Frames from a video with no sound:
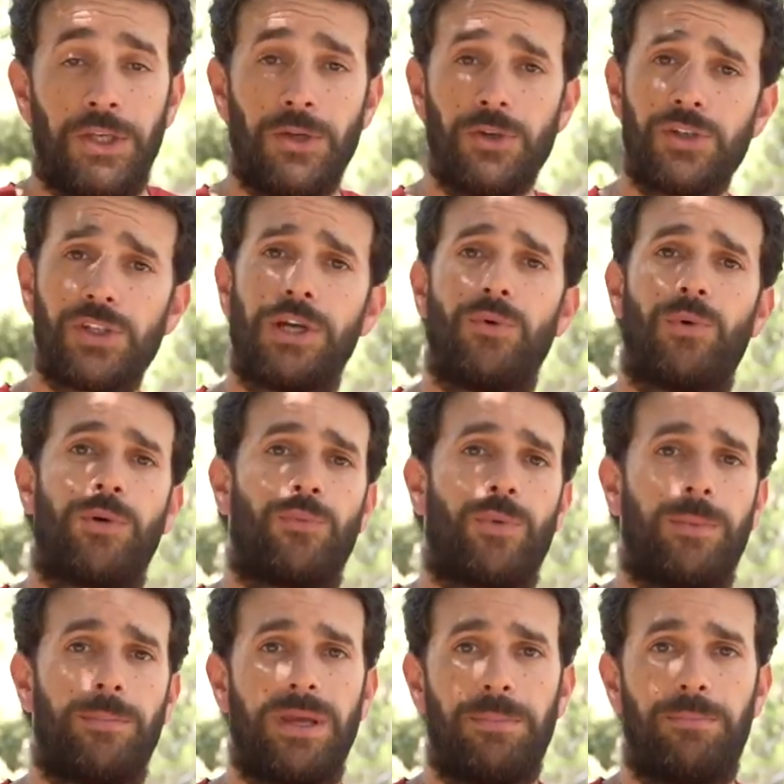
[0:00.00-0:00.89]
Usually
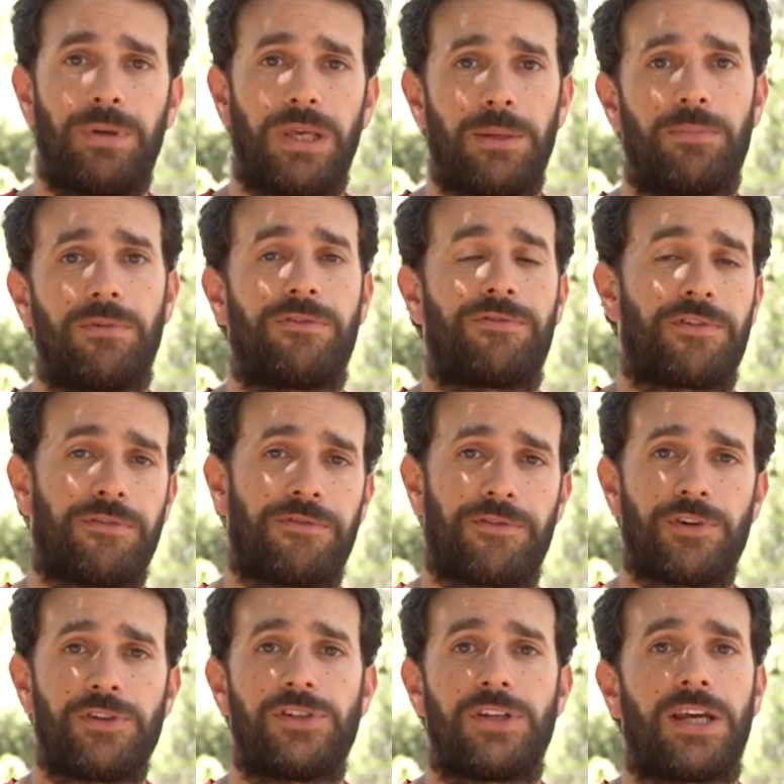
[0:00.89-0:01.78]
when we meet people for the
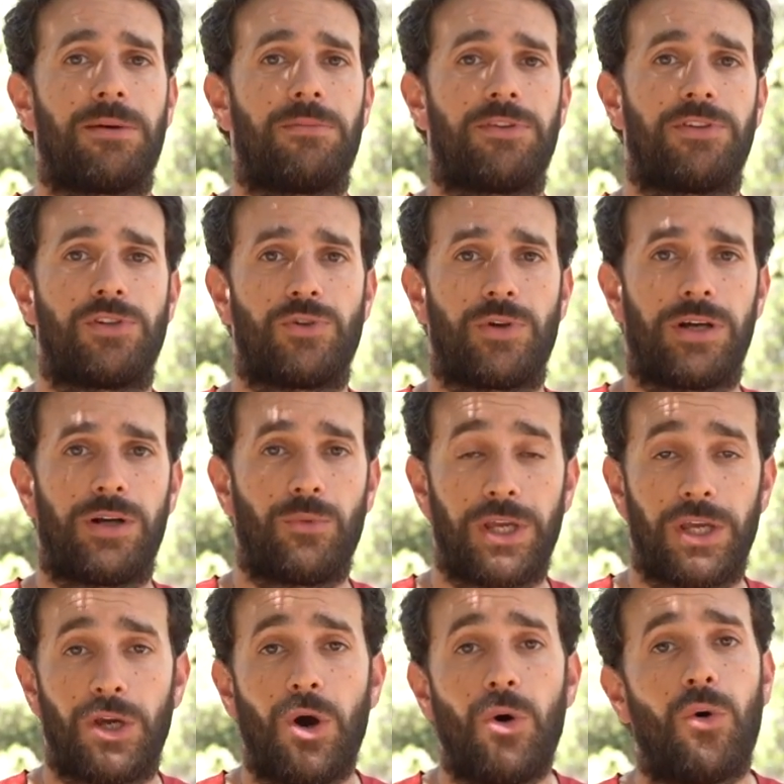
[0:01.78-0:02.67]
first time on the trail,
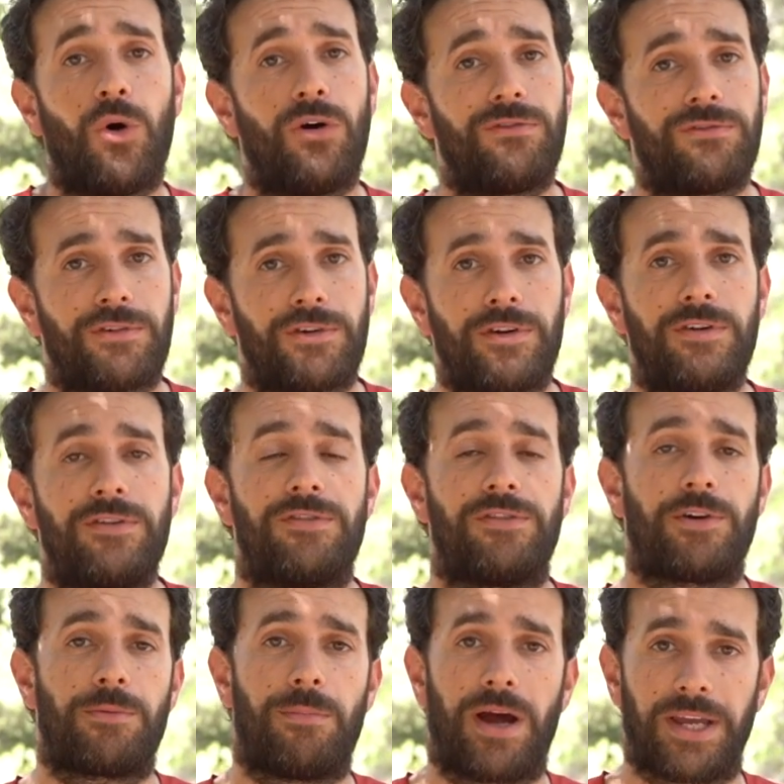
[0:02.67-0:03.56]
we go over
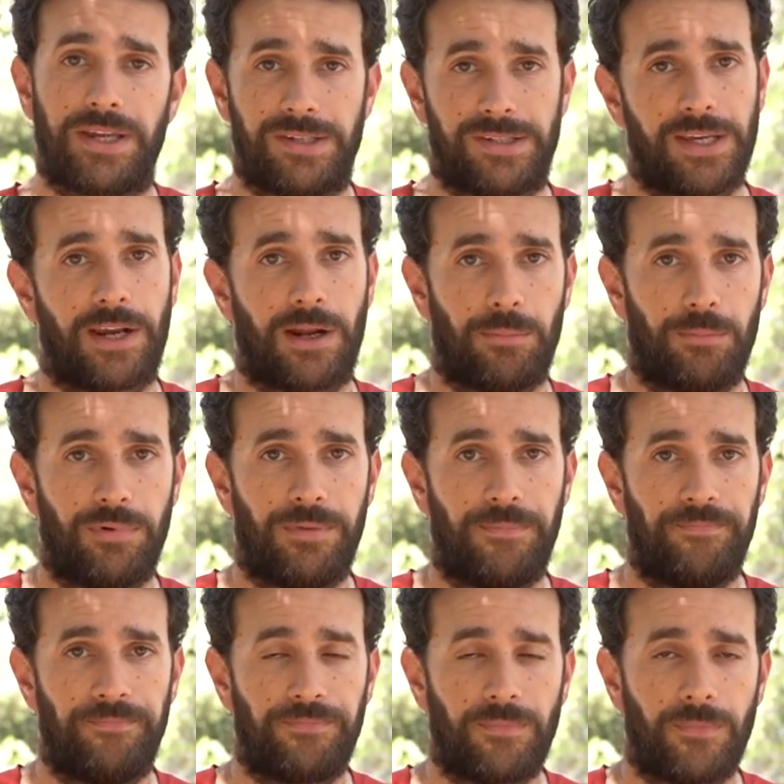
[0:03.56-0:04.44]
their bike setup.
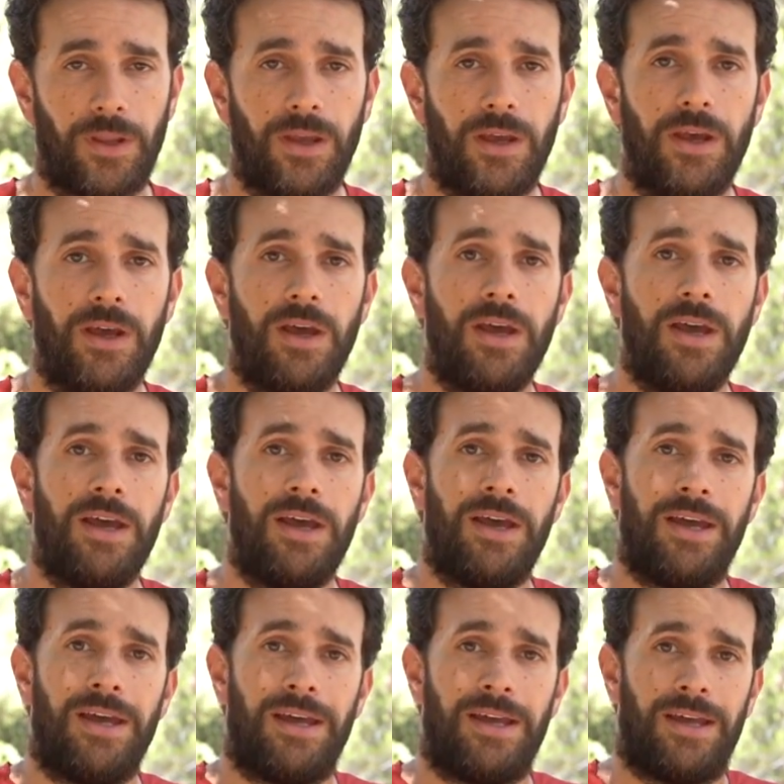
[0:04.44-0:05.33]

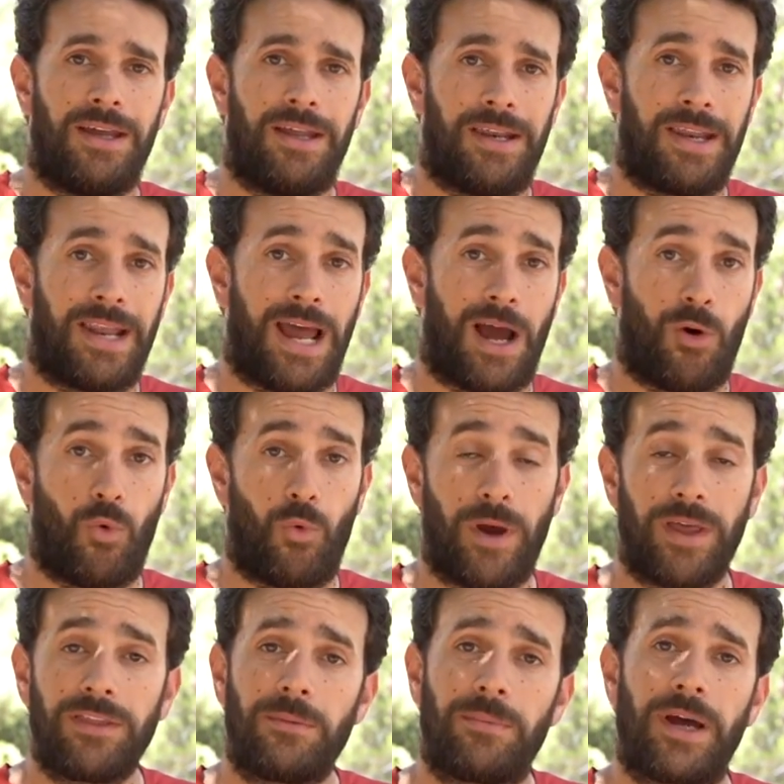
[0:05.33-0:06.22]
Now,
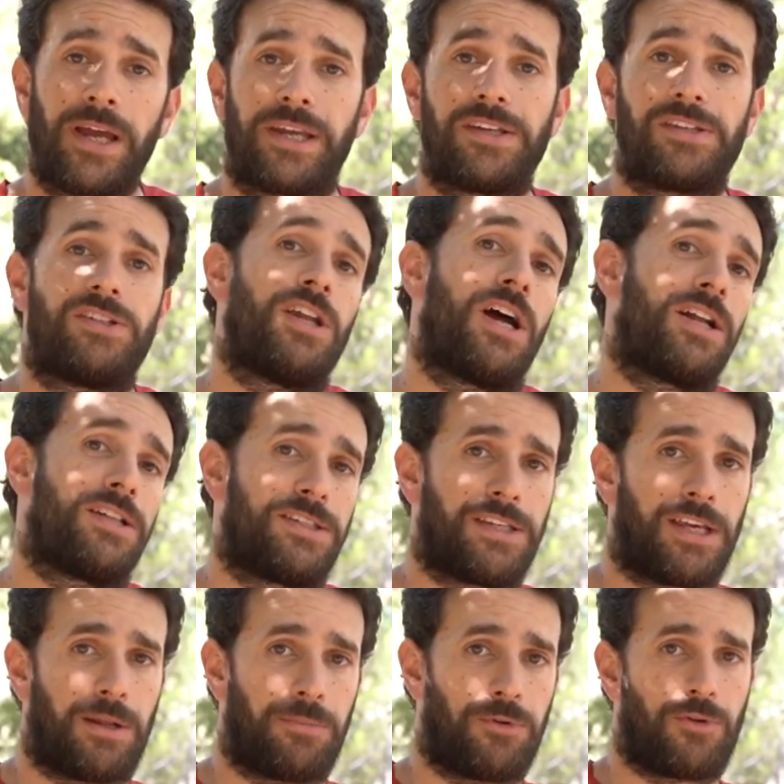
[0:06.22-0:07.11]
when the bike is
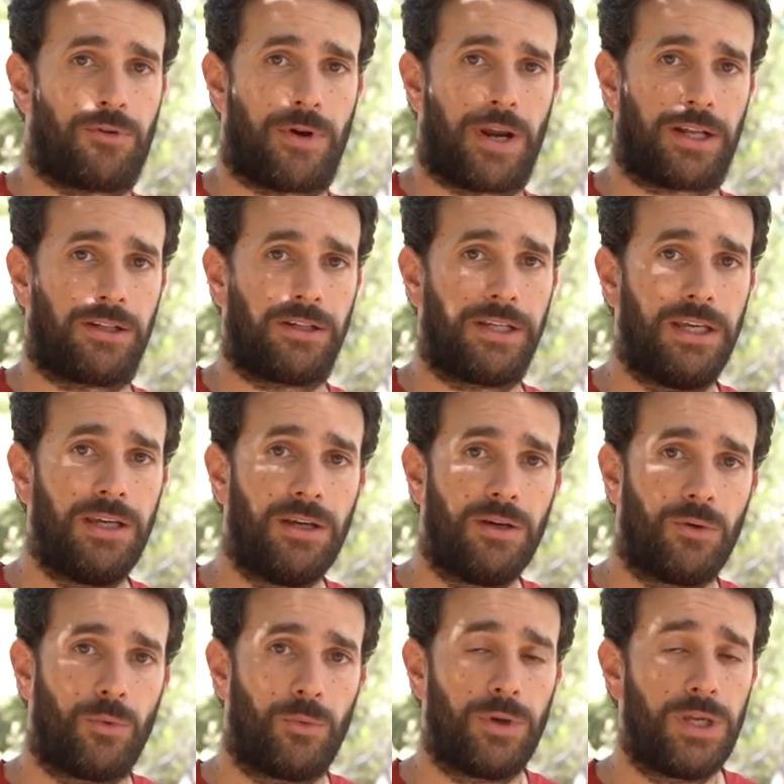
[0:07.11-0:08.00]
not set up
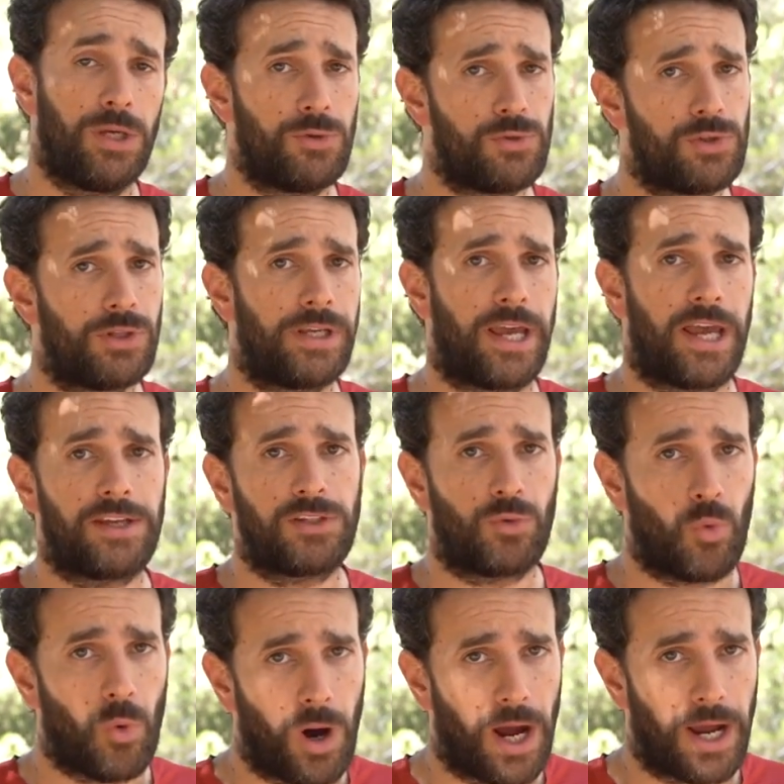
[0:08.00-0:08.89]
correctly, we usually
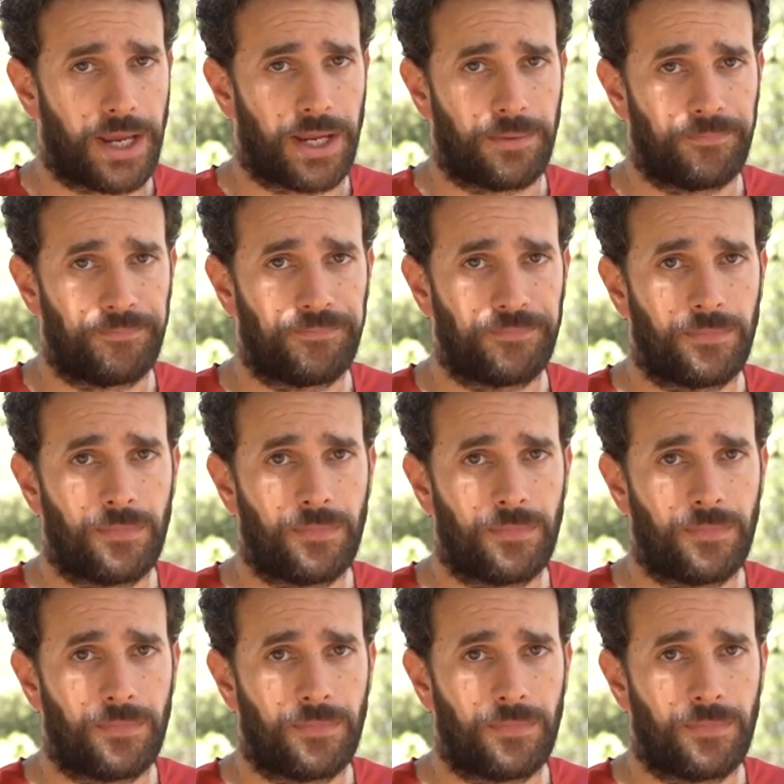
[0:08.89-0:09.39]
ask why